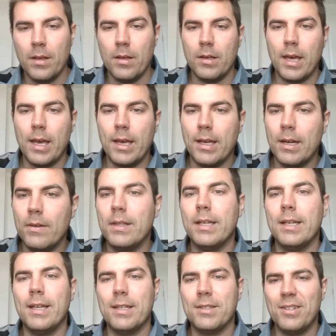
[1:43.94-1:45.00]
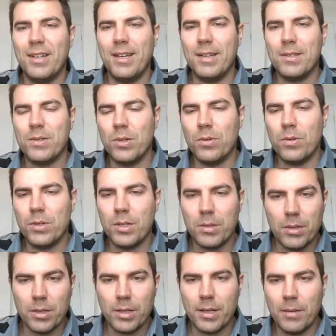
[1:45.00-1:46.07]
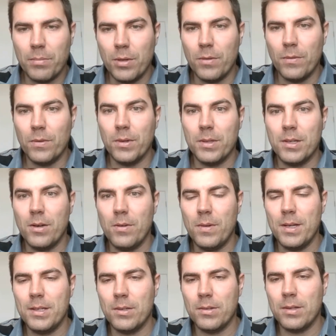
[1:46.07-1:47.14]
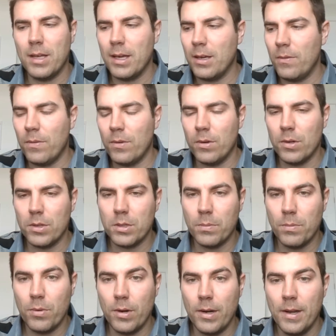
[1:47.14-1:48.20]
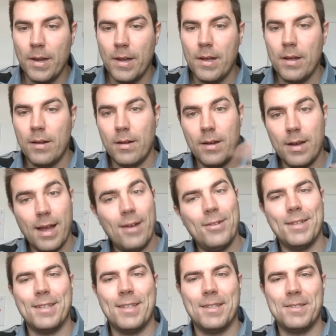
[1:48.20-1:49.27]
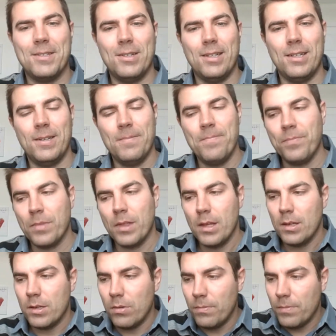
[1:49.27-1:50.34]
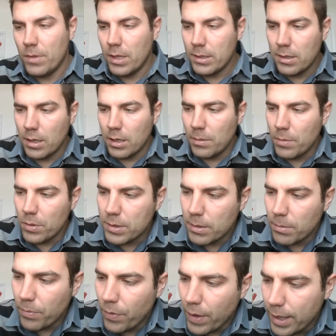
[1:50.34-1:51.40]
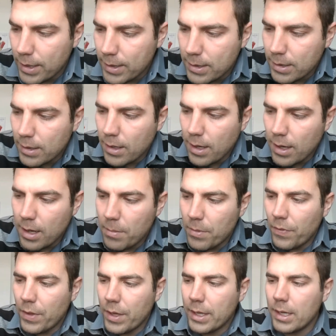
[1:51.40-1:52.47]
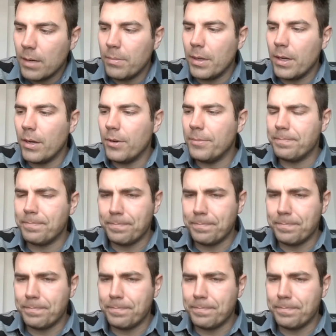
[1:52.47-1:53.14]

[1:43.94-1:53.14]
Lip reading: cake and everything yesterday, so she's looking beautiful as always. So thank you for your support. Now let's get started. So let's talk about some things I've been thinking about